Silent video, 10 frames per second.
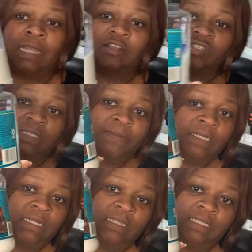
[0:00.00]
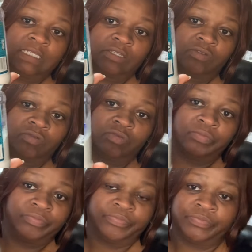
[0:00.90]
I just put it in this little
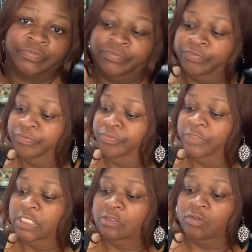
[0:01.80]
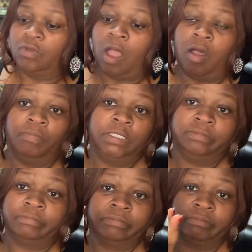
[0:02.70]

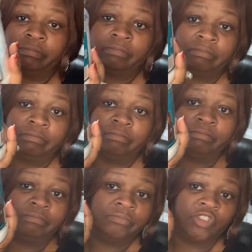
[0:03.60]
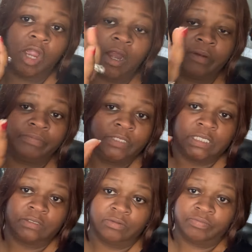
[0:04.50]
almond jar, this
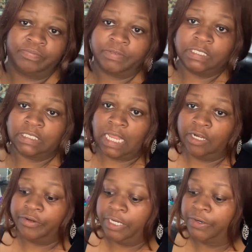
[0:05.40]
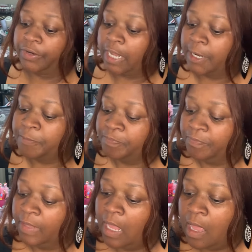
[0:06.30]
little container here, okay?
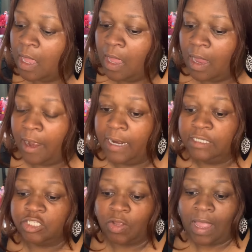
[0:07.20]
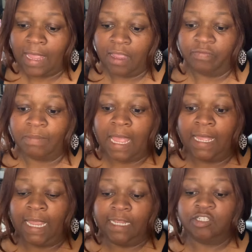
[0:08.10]
All right, so I have my
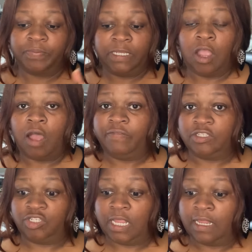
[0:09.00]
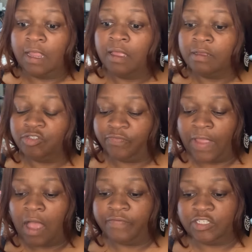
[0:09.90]
HP Office Jet
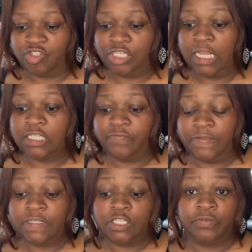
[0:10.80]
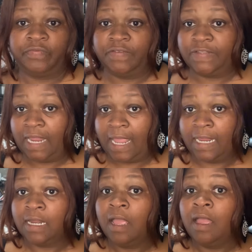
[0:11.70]
5258